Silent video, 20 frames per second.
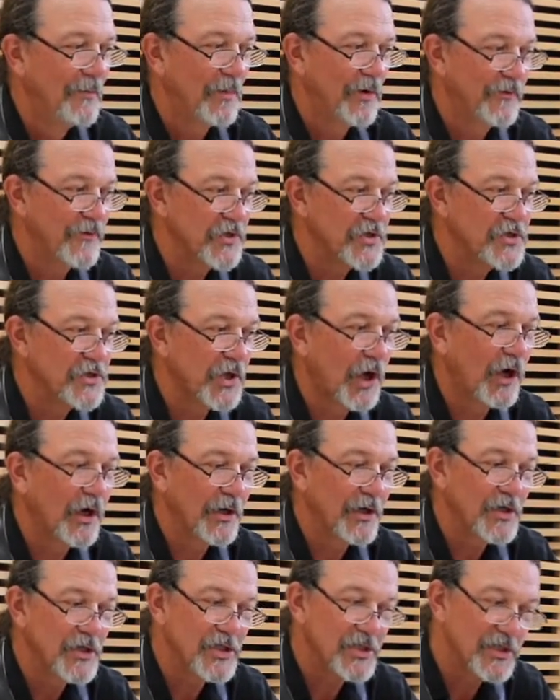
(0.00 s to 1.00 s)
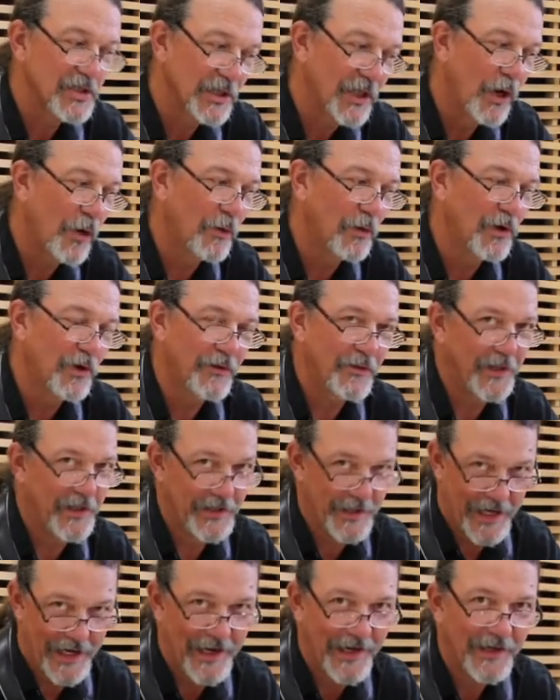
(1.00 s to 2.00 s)
But if you start slower
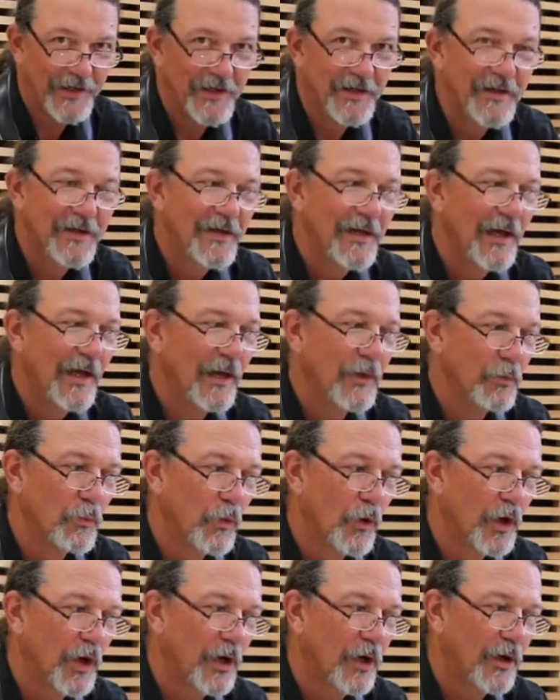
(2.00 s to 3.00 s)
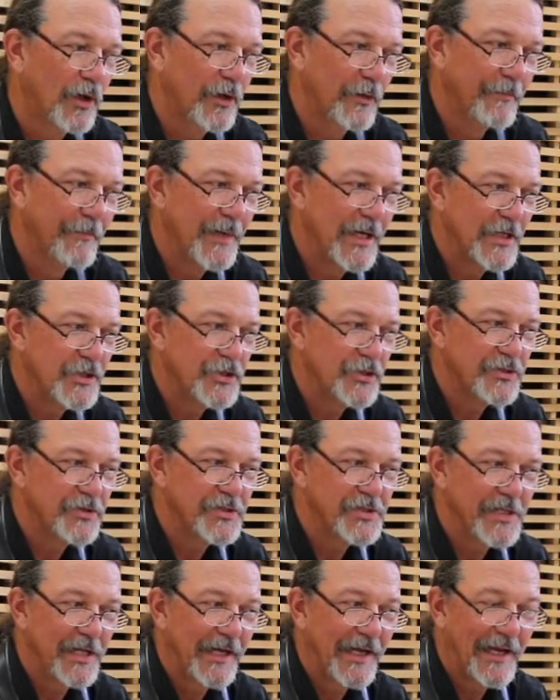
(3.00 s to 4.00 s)
than that and work on the
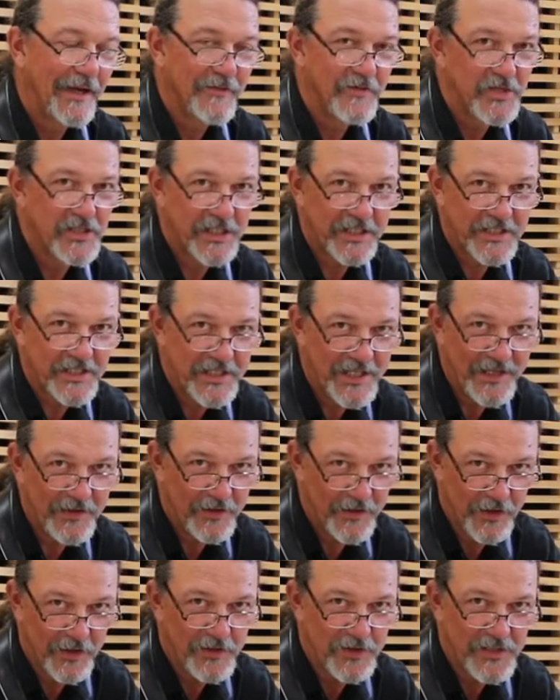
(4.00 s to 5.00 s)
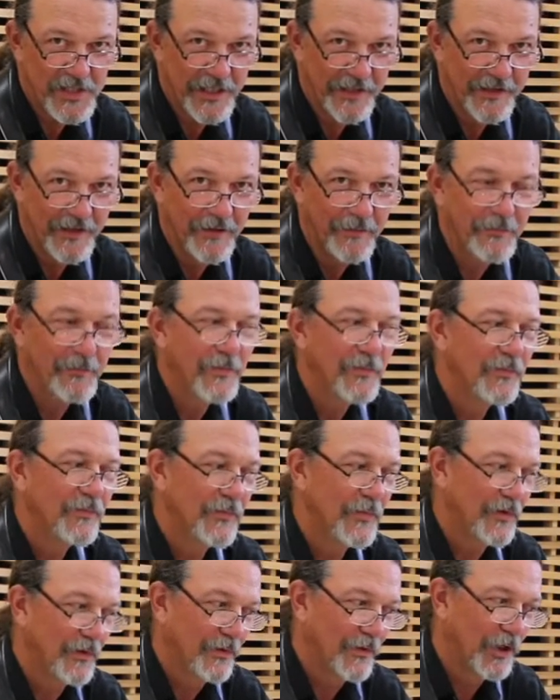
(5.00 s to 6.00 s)
measures that have 16th notes in them,
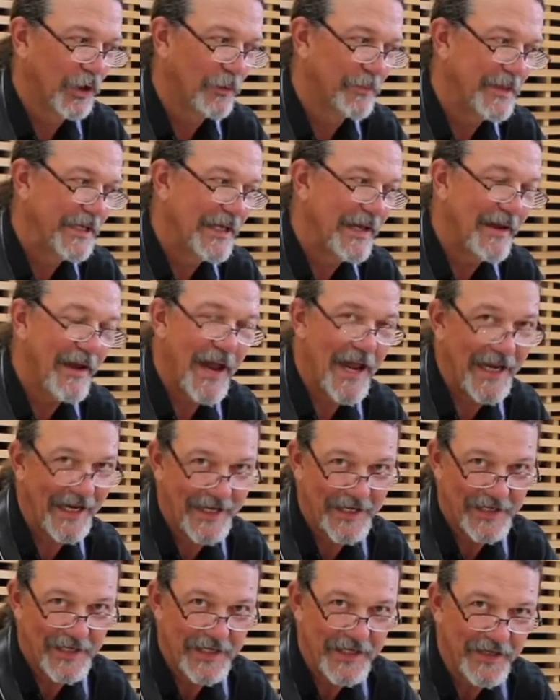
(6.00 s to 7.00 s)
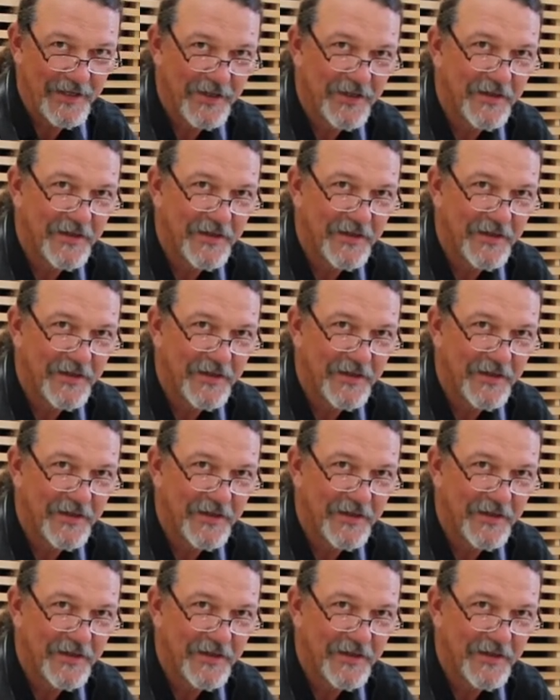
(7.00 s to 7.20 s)
it'll be handy.